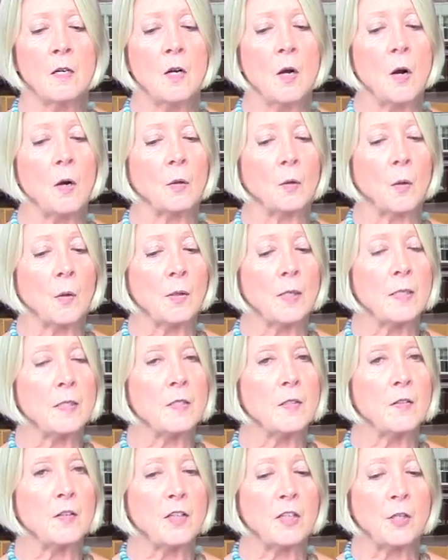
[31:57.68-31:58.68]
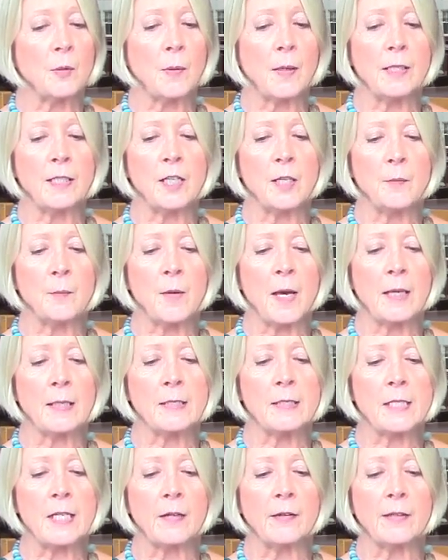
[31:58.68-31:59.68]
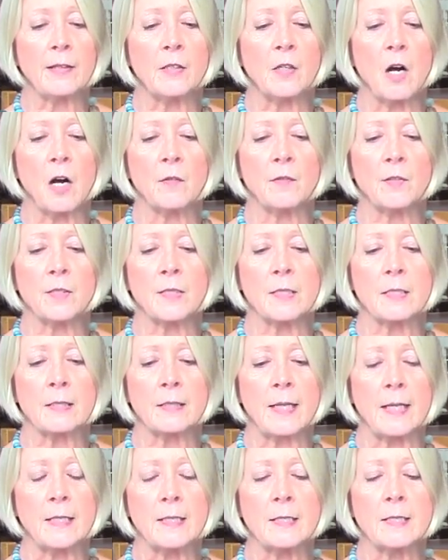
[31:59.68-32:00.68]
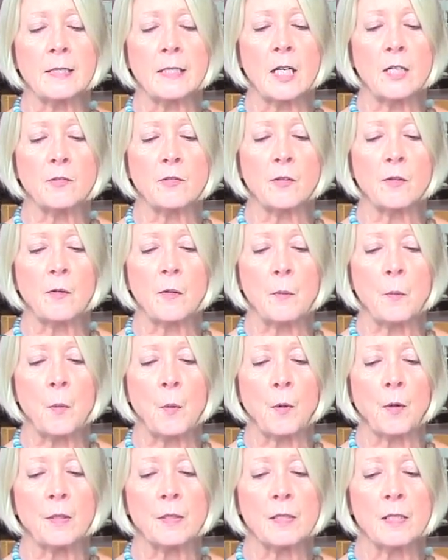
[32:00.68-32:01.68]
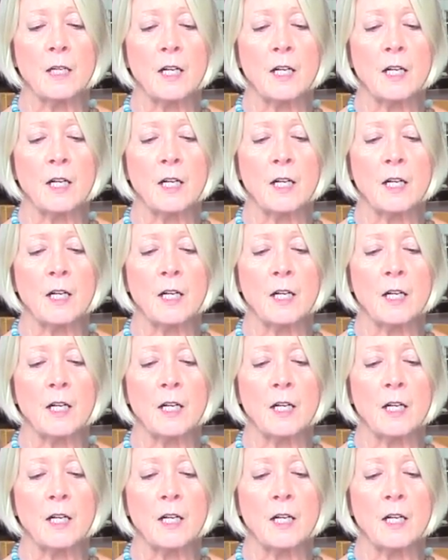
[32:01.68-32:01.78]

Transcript: According to the UN Humanitarian Office's latest country report,